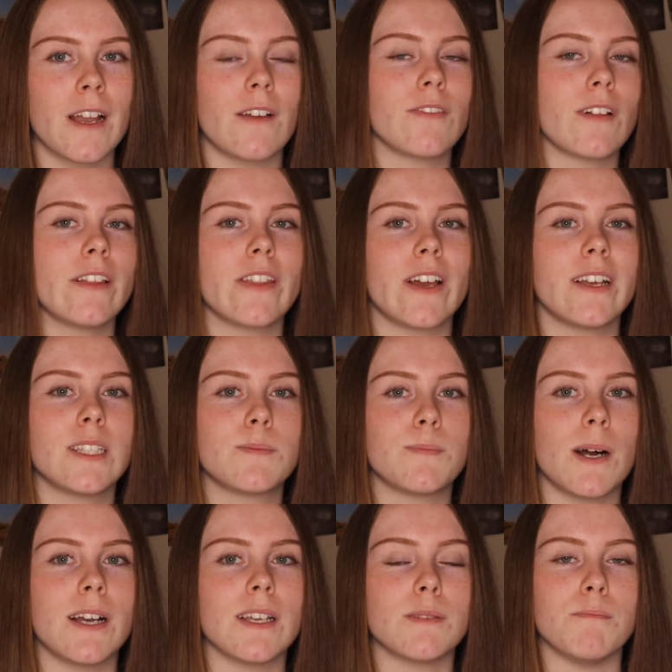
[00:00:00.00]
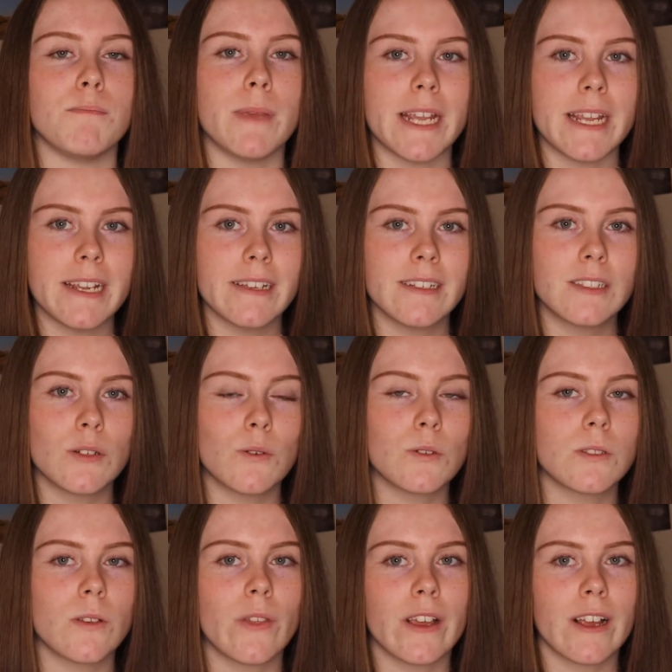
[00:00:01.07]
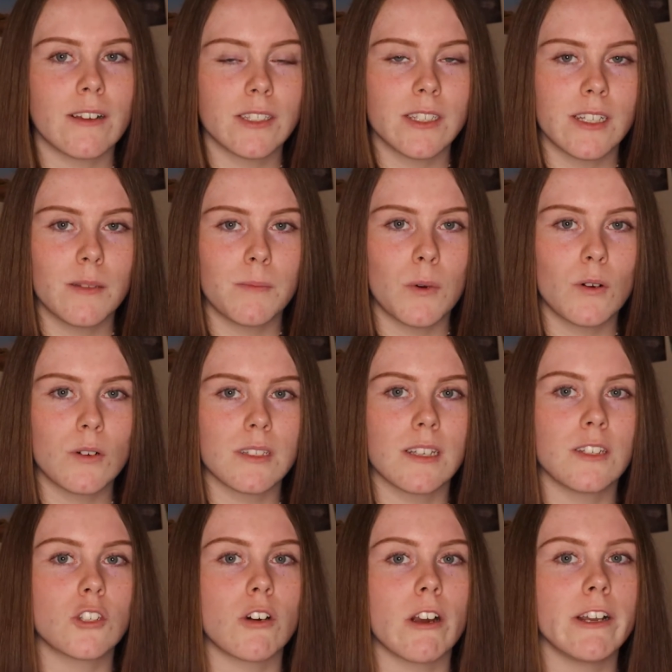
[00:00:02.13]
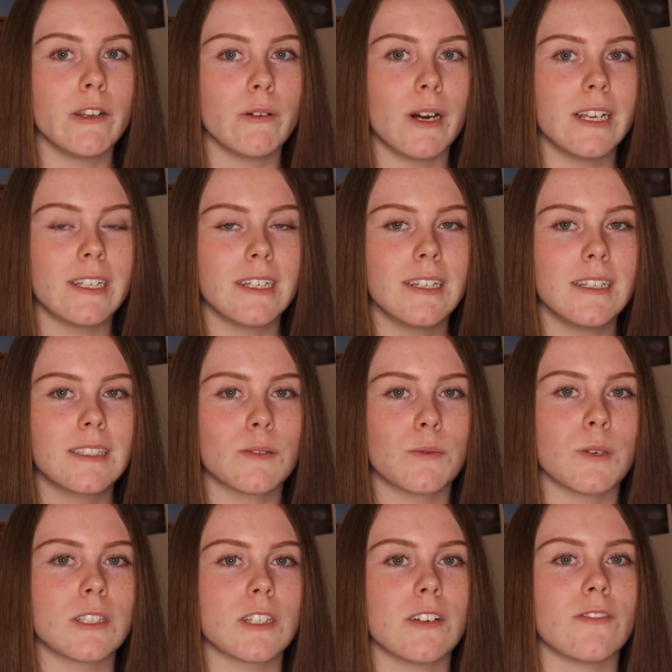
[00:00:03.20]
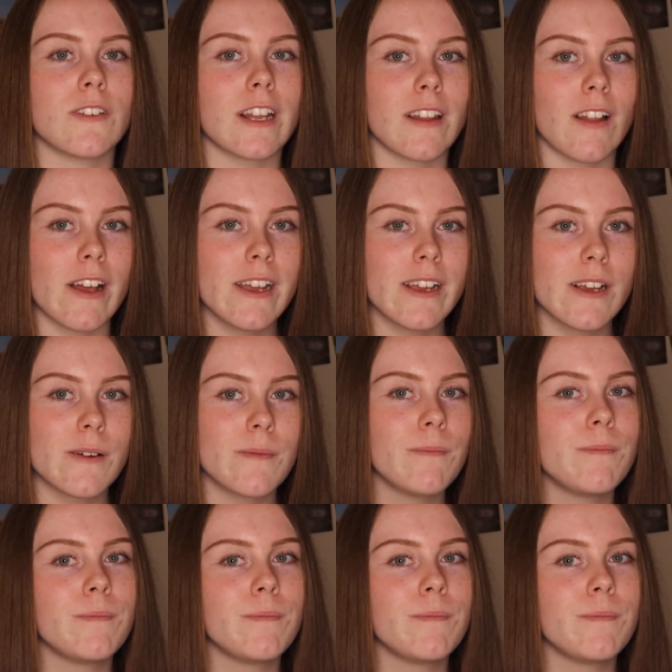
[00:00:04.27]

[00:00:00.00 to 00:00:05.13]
I feel like that inspires me to also think outside the box and try new ideas, which I really like.